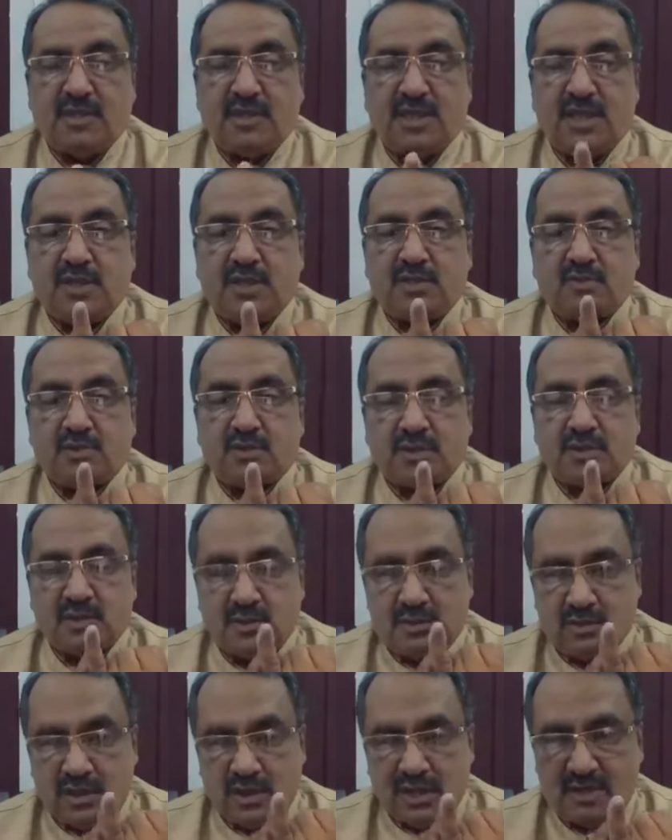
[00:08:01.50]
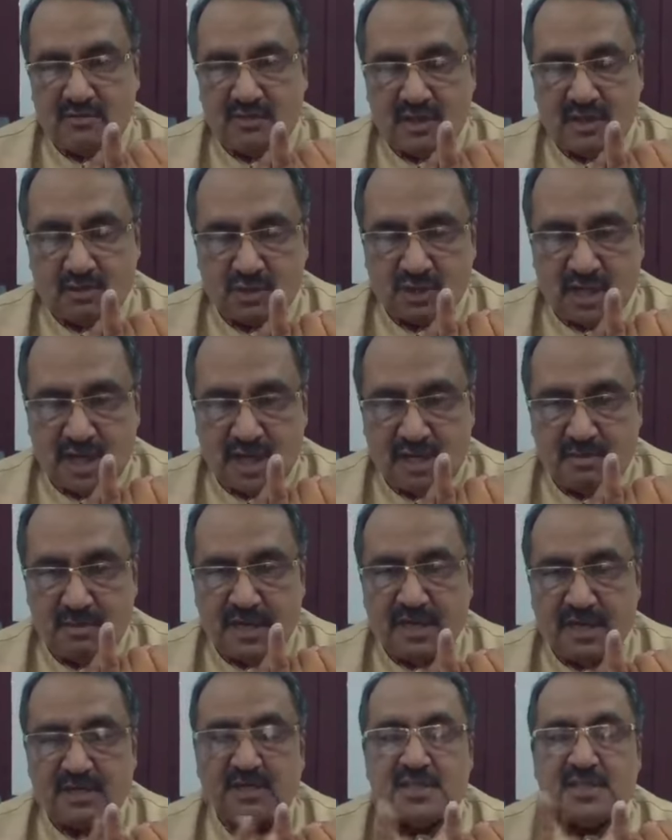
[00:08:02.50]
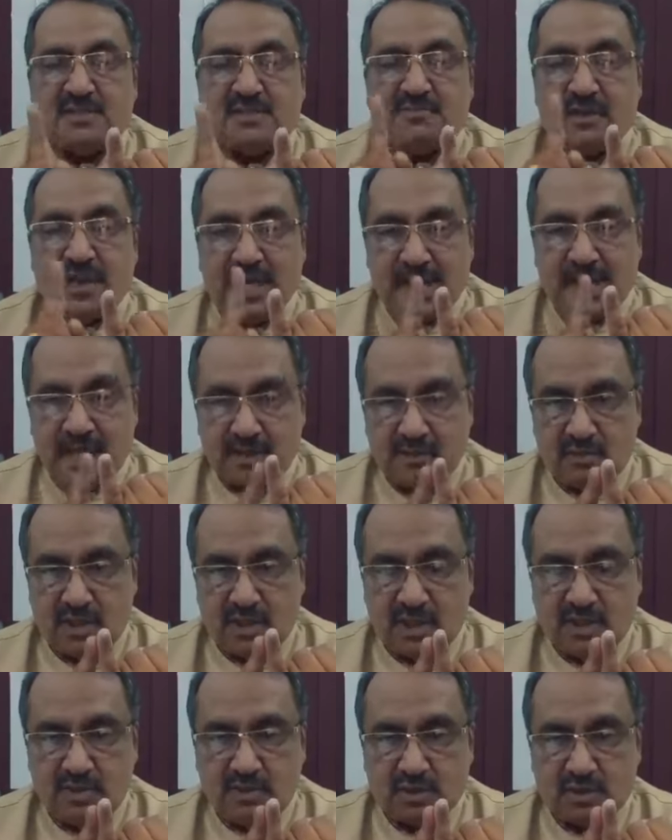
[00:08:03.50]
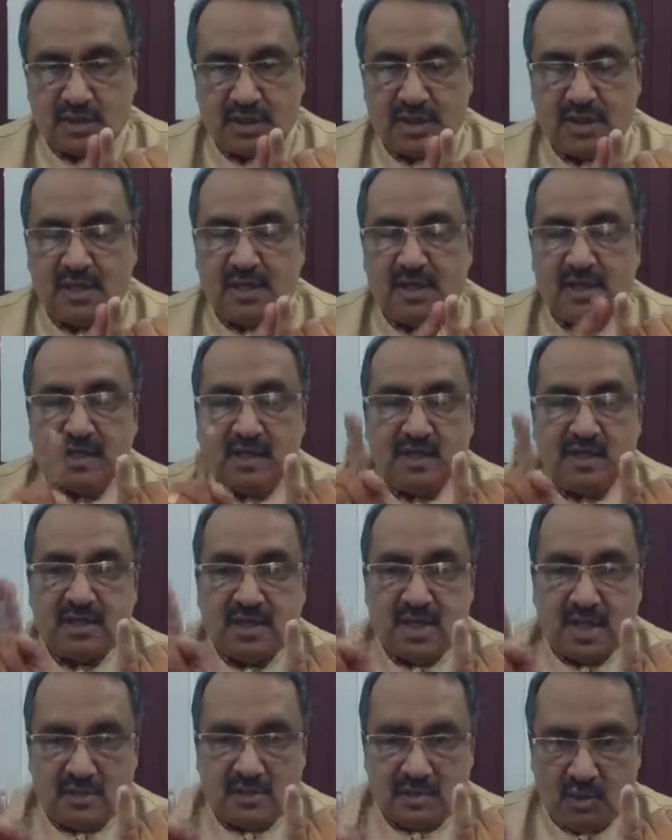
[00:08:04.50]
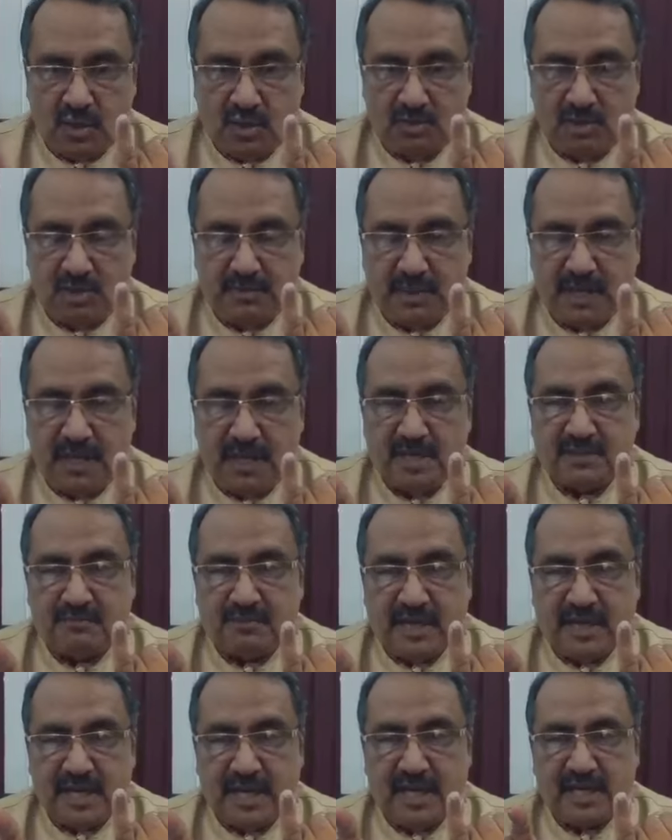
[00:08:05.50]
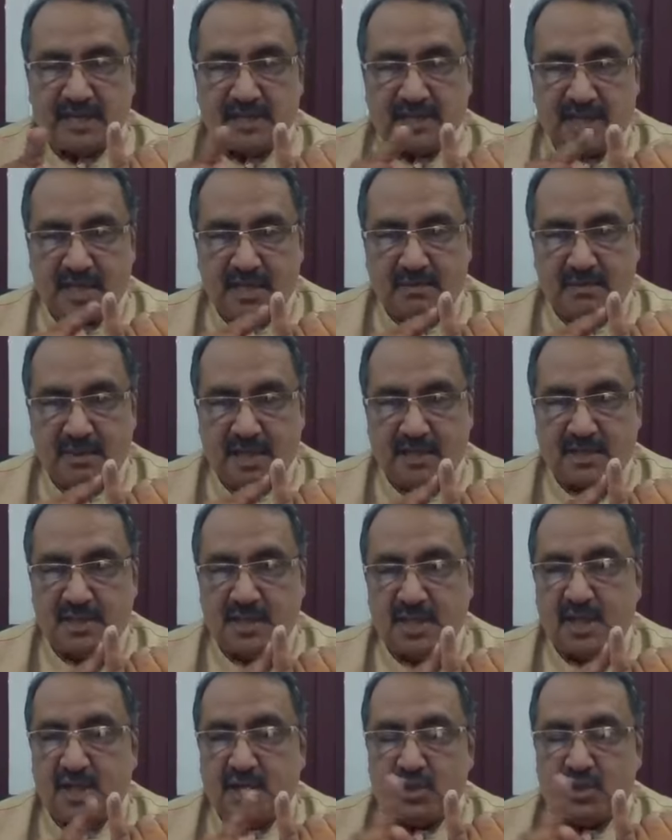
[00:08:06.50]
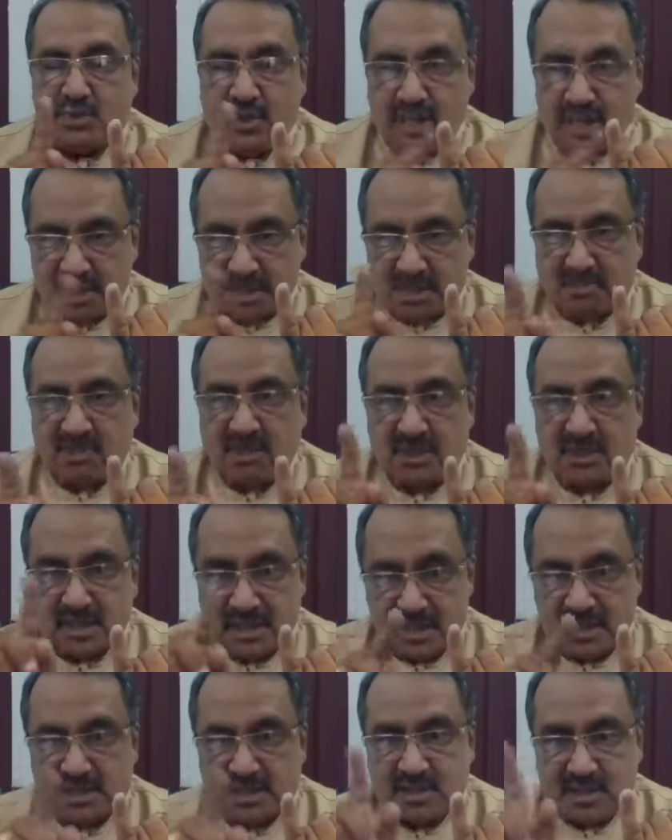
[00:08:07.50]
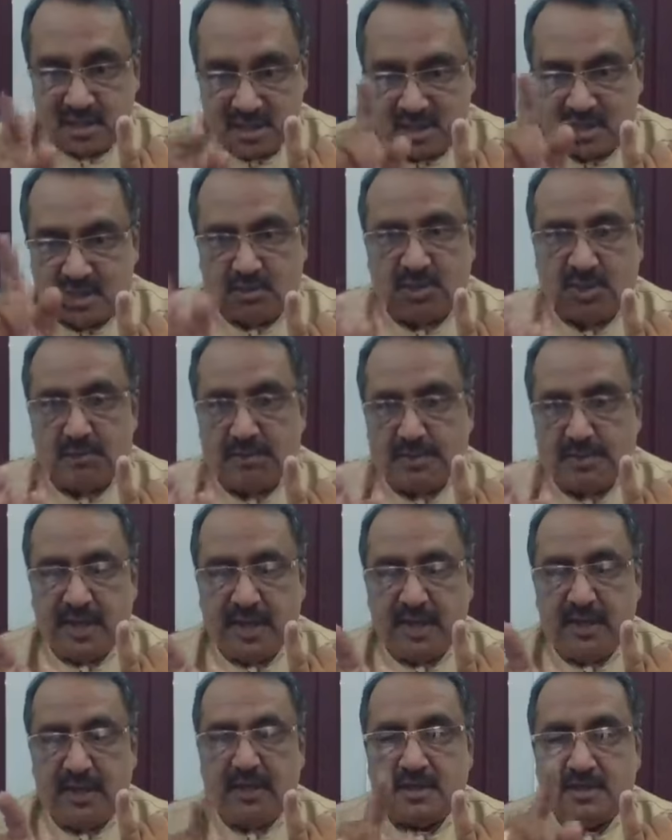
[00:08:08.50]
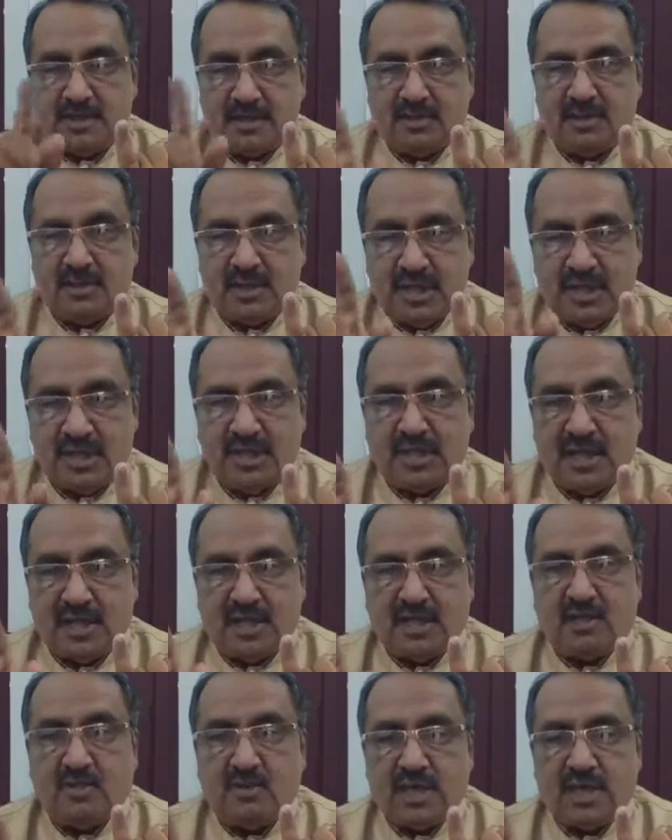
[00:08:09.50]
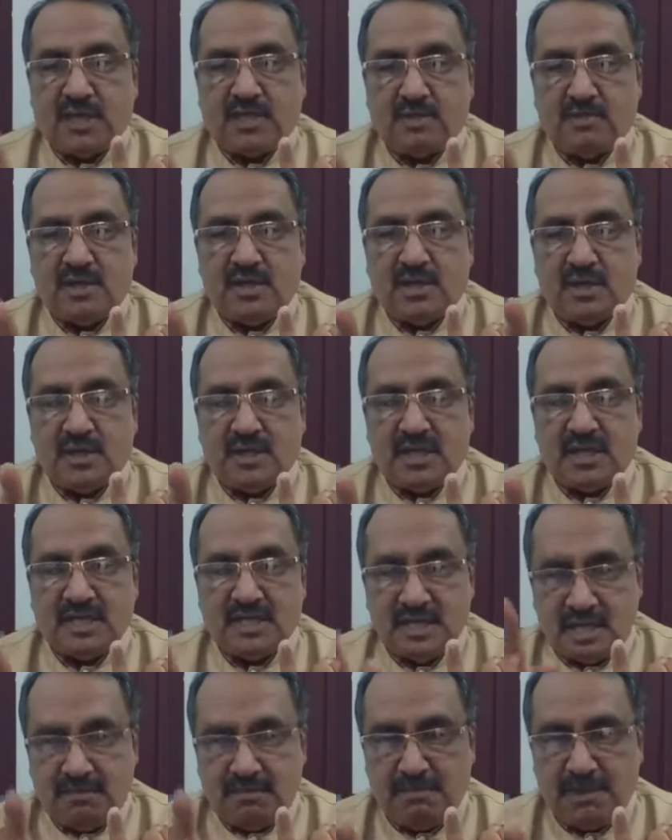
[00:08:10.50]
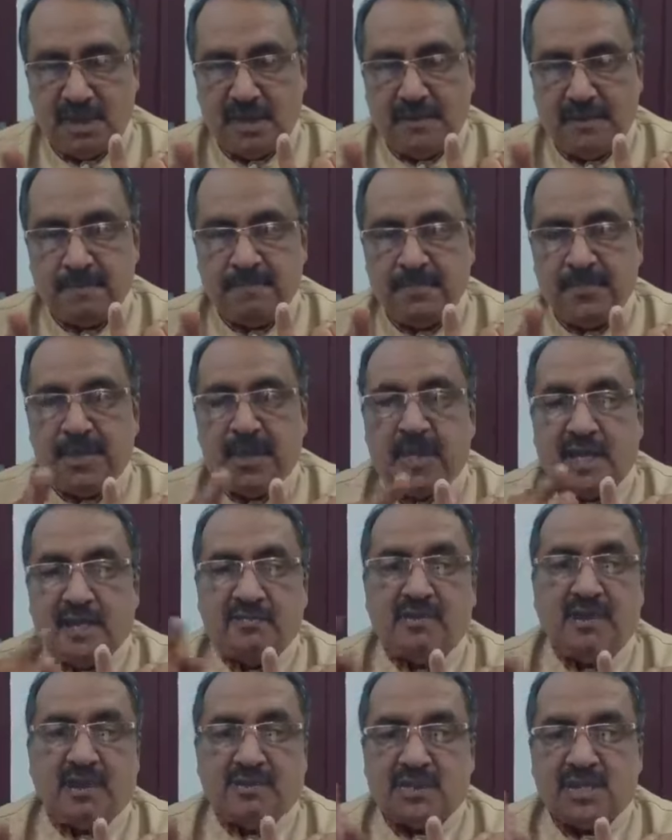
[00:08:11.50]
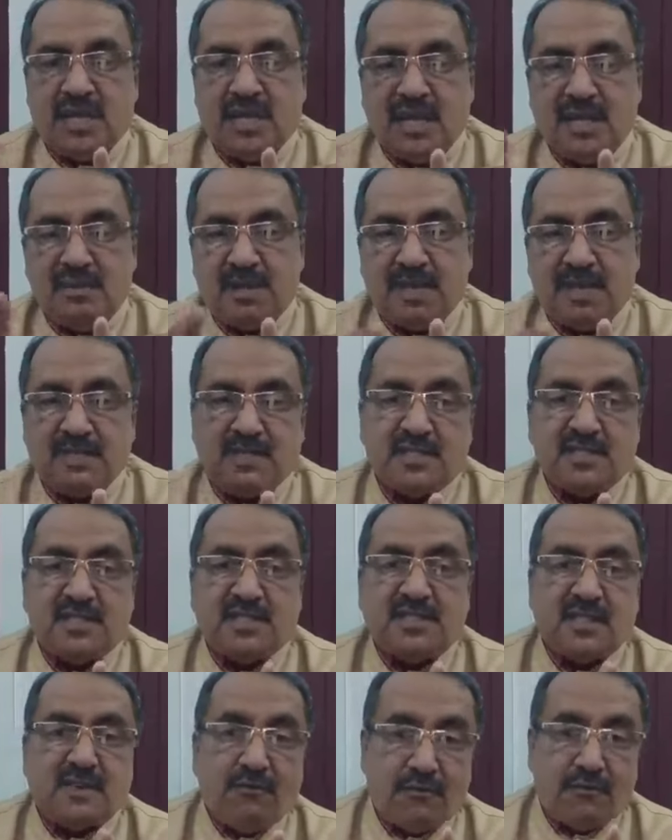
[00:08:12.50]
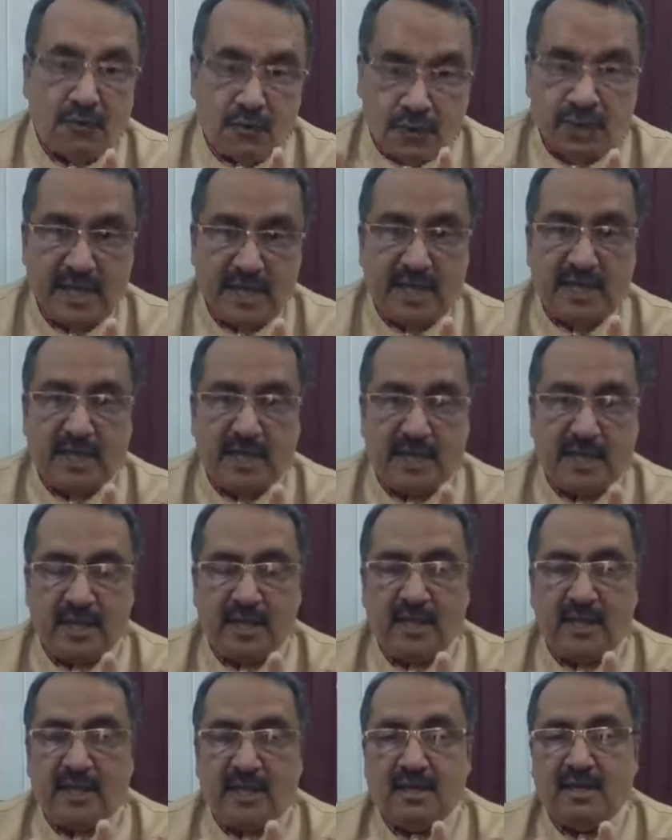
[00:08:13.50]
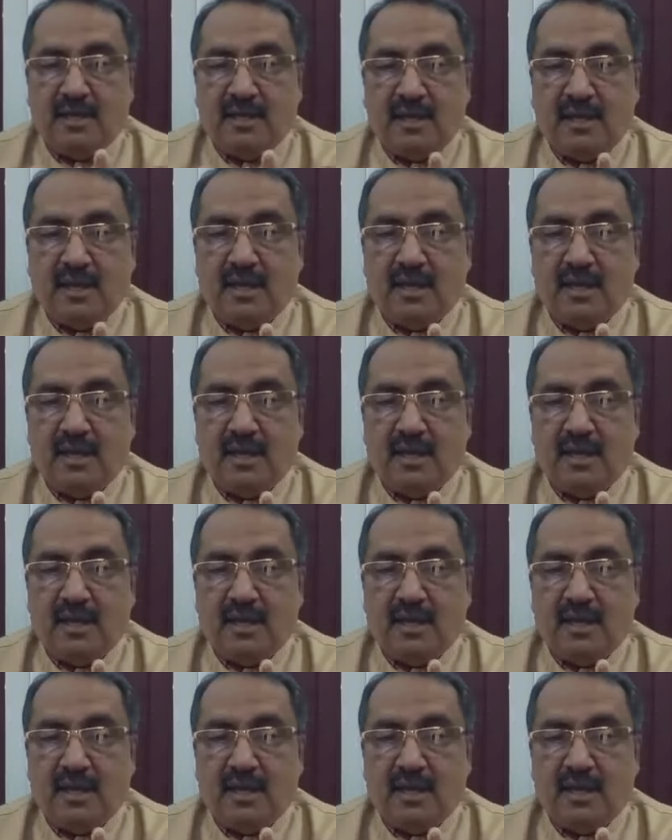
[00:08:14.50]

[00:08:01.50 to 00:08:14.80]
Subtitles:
31/3/2020, the outstanding balance is 5,20,000. The amount to be paid is 5 lakhs. That means 20,000 is still to be paid. So then that account has to be treated as NPA. If the outstanding balance is 480,